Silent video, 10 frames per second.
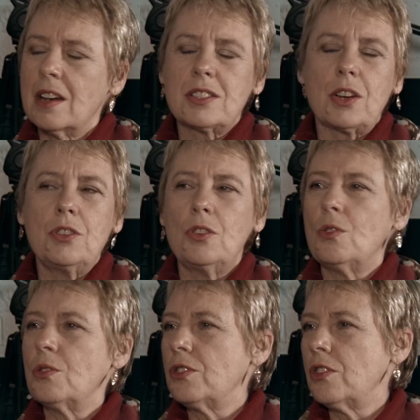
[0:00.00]
So
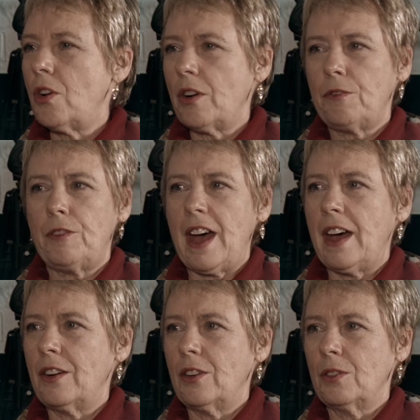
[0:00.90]
you're not a
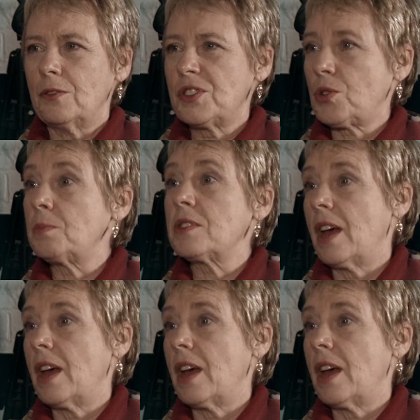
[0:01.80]
fan of script